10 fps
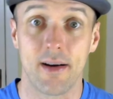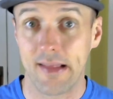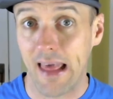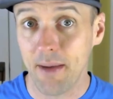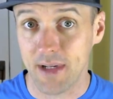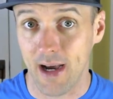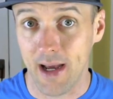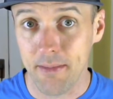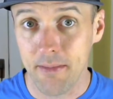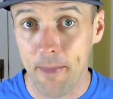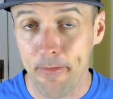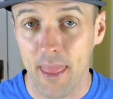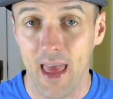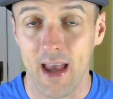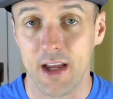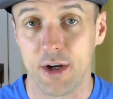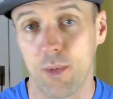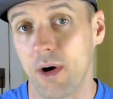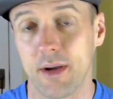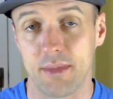our lab time, and you're
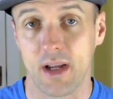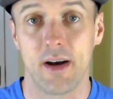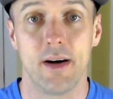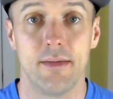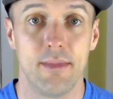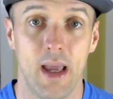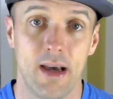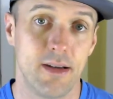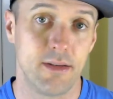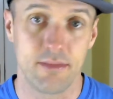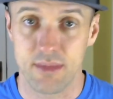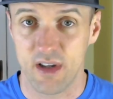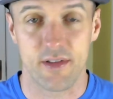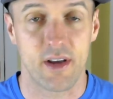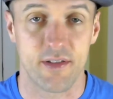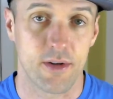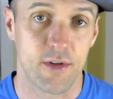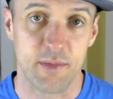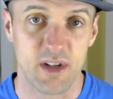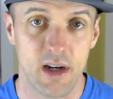welcome to come and discuss the
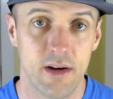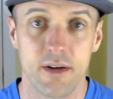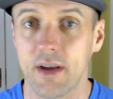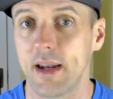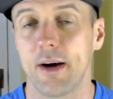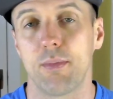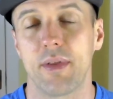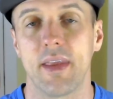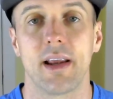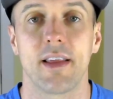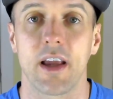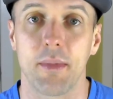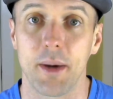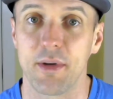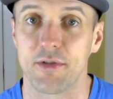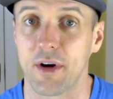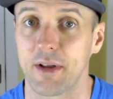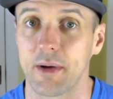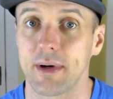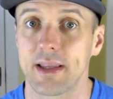course material, get help with anything you might be
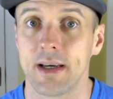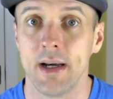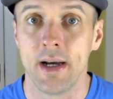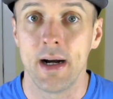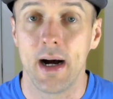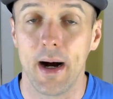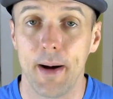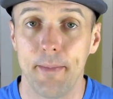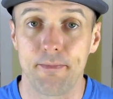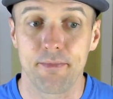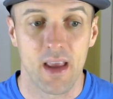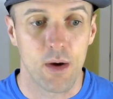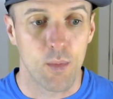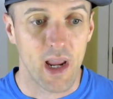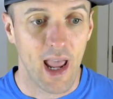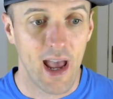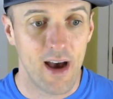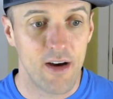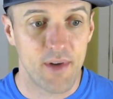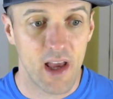struggling with. Um, we
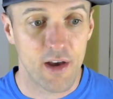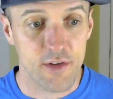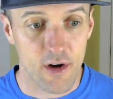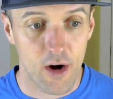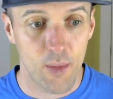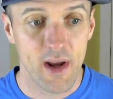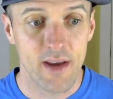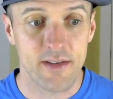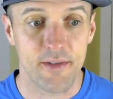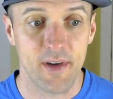have, as always, a